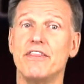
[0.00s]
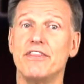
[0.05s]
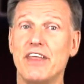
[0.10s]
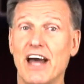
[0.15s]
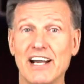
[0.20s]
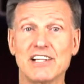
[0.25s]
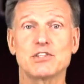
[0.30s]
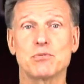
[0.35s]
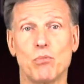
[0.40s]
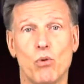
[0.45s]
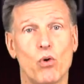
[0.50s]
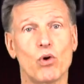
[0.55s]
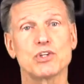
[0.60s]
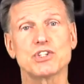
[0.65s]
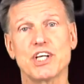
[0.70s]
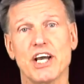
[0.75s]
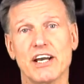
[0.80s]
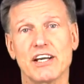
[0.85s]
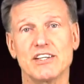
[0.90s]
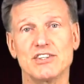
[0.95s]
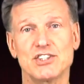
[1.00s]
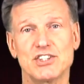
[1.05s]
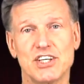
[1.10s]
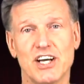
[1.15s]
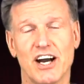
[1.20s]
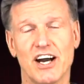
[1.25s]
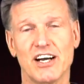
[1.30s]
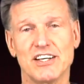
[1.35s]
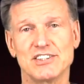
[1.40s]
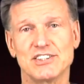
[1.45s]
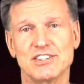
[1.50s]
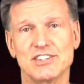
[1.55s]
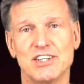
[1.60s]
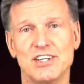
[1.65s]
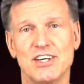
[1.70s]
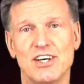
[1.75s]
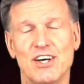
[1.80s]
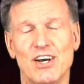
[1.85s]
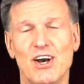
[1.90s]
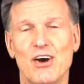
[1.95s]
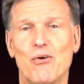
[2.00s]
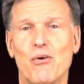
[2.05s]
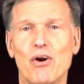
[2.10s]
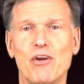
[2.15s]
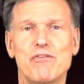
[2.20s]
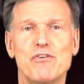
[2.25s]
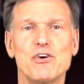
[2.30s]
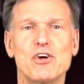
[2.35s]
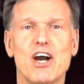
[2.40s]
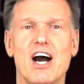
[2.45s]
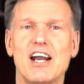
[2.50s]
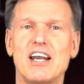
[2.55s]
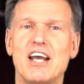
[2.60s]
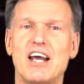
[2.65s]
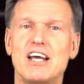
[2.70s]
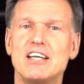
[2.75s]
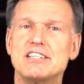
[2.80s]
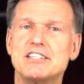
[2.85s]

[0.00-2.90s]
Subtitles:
That's more second shots. What if you got